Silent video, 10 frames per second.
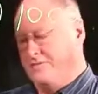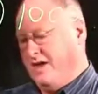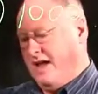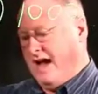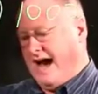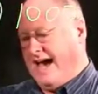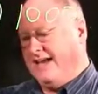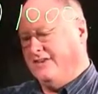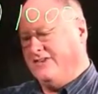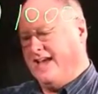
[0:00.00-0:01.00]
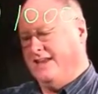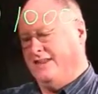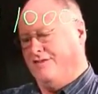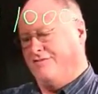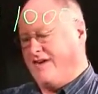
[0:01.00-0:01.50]
I can take the
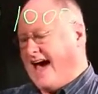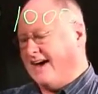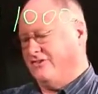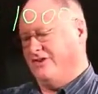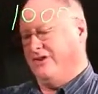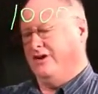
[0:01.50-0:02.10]
factor